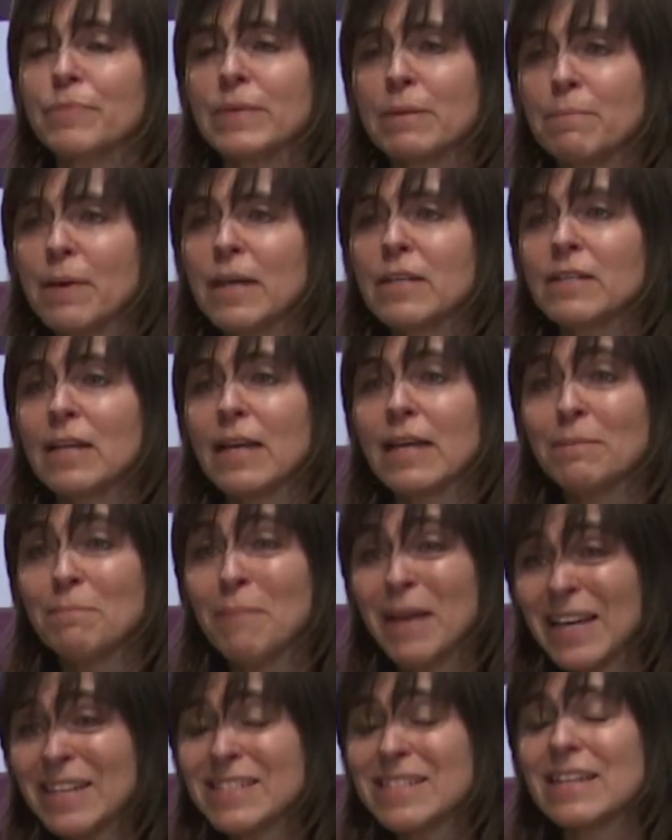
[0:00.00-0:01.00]
But it
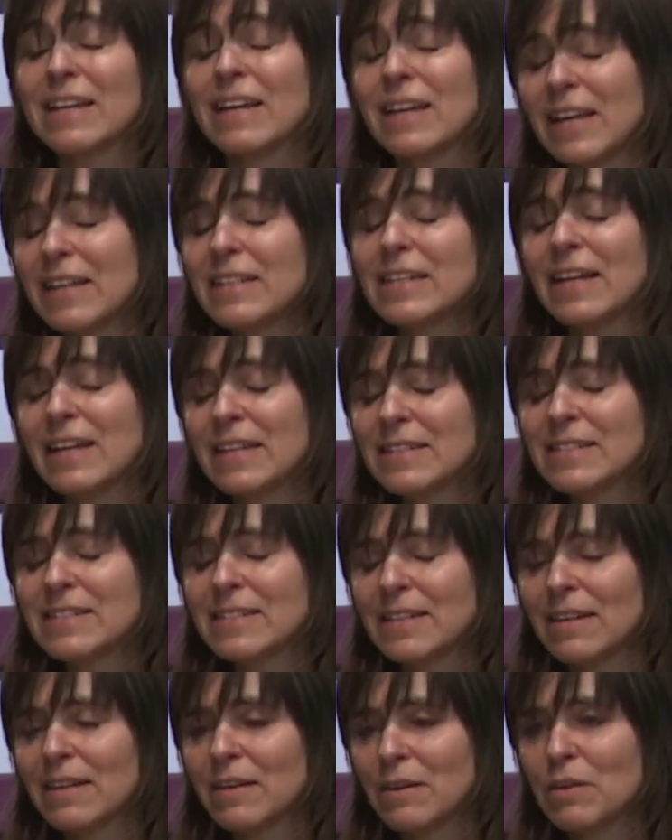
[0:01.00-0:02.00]
makes
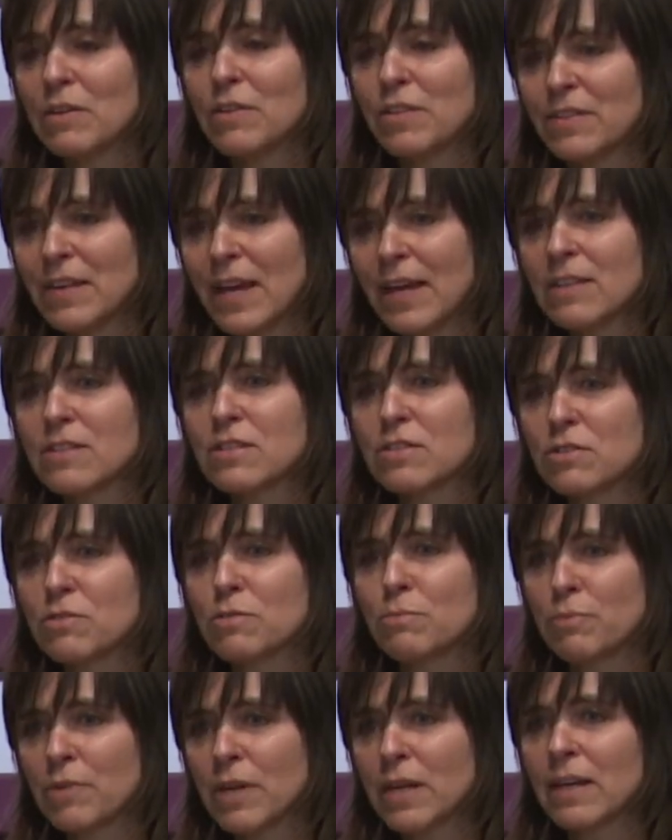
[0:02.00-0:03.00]
it thanks
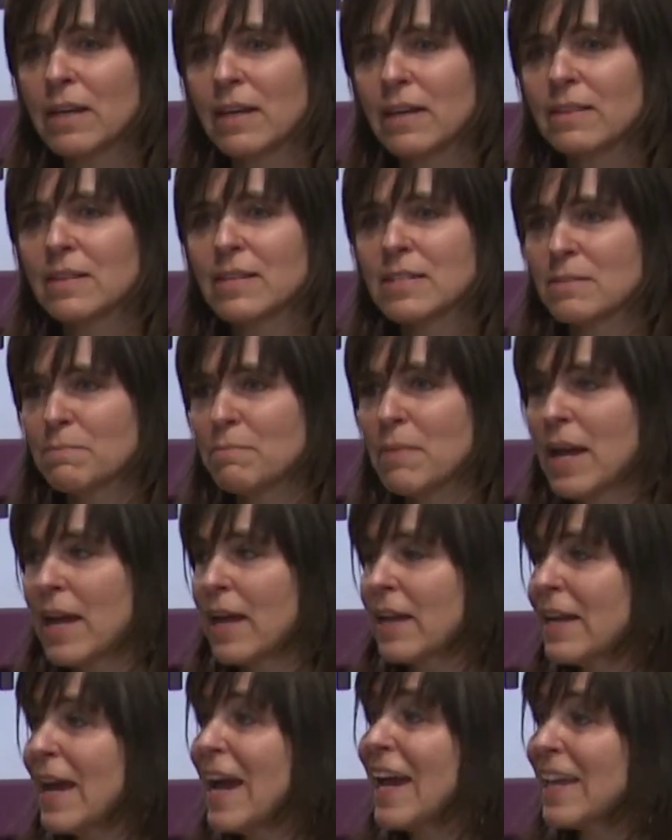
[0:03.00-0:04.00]
to bringing these
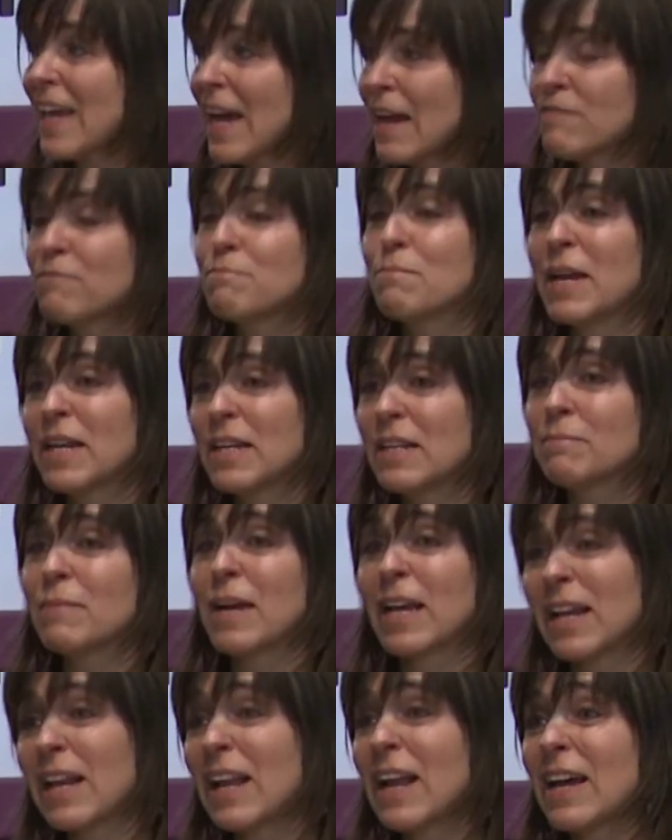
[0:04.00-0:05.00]
men, I have men in
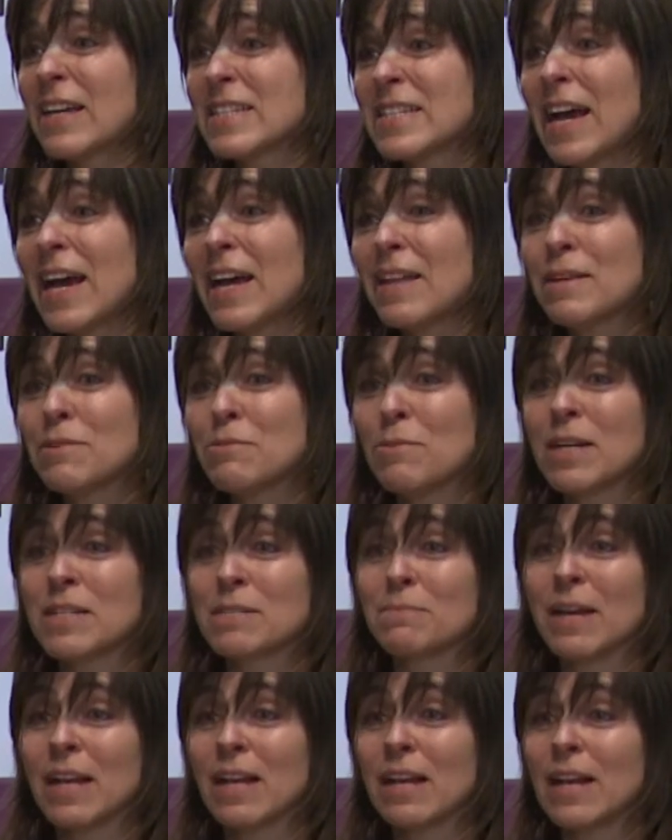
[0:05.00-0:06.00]
my class.
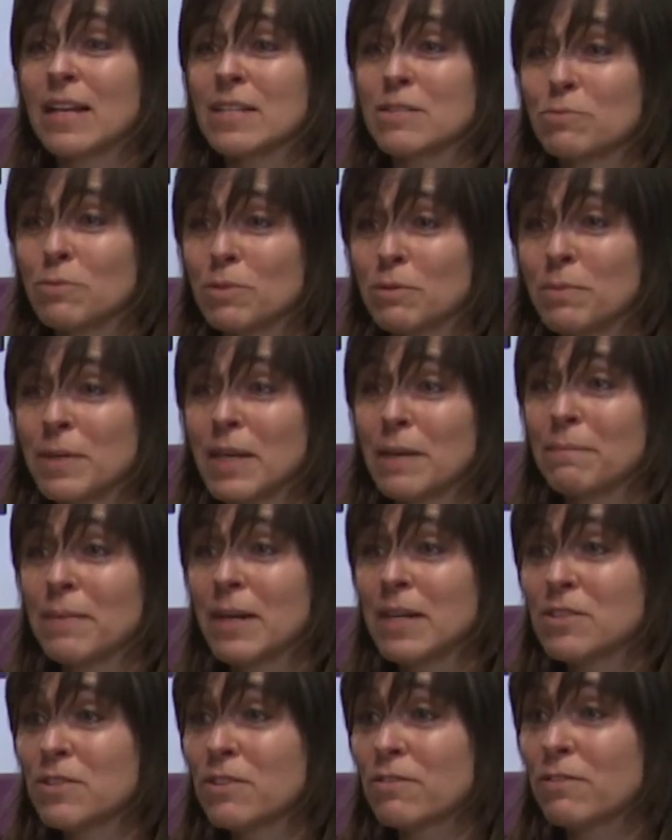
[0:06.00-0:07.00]
Otherwise, my class would be a
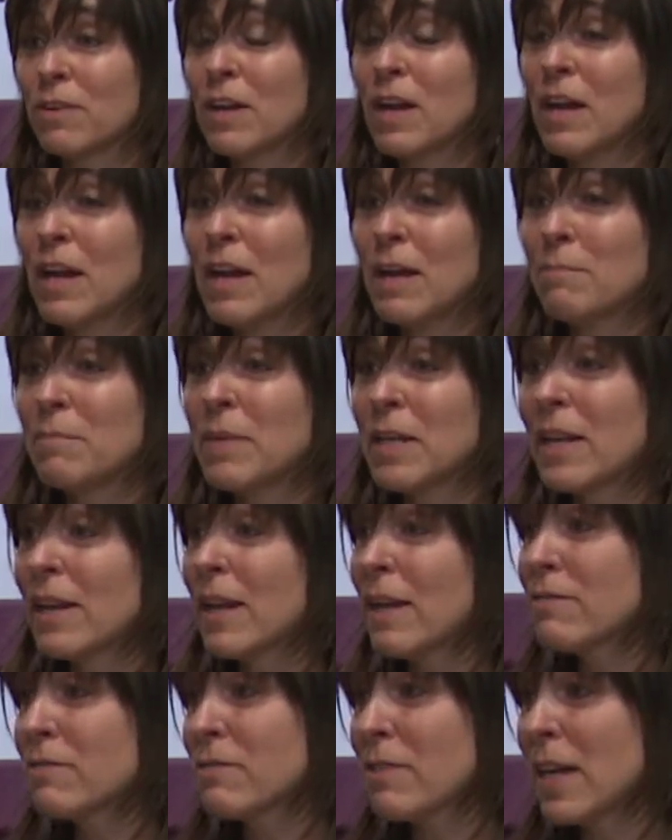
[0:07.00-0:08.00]
bunch of
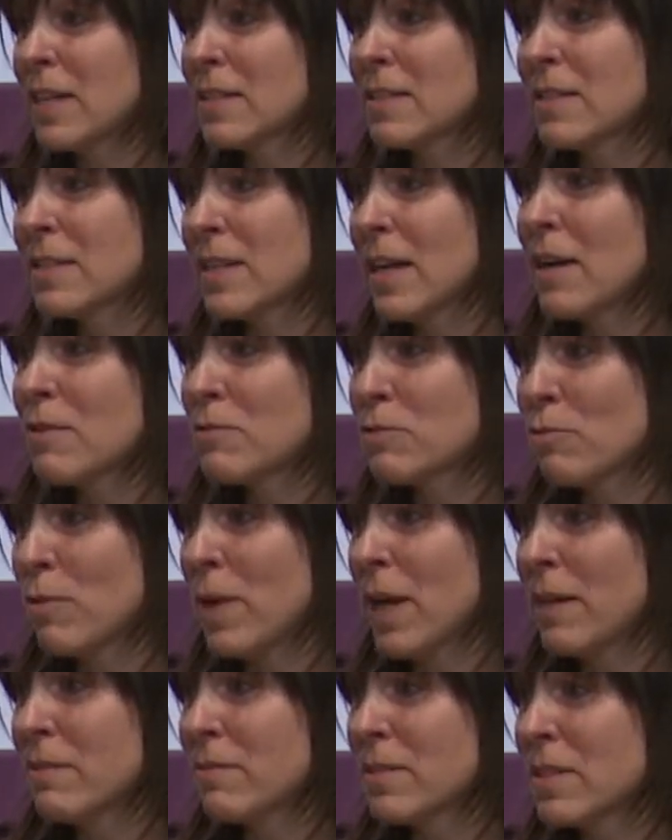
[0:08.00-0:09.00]
midlife crisis
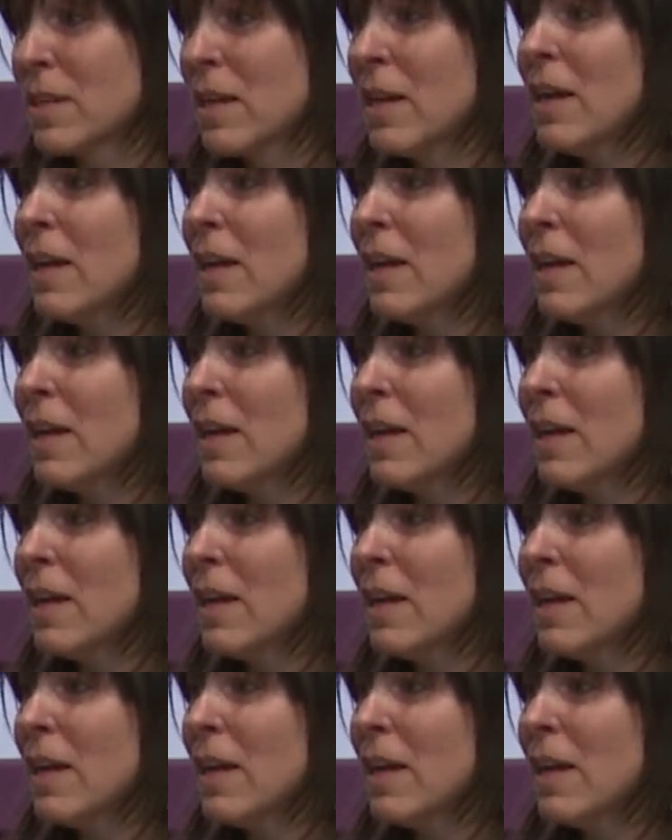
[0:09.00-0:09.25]
housewives,